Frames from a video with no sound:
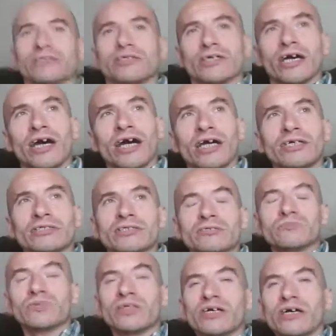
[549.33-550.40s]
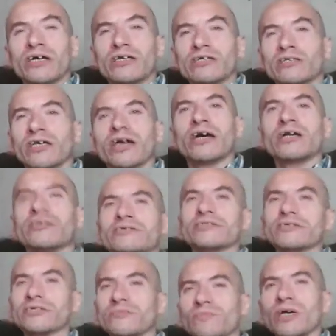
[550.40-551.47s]
the answer lies
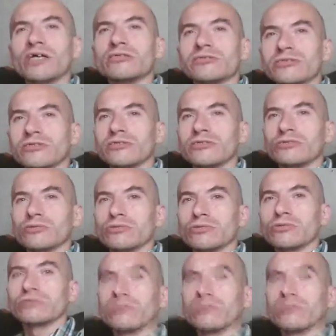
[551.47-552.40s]
in my childhood.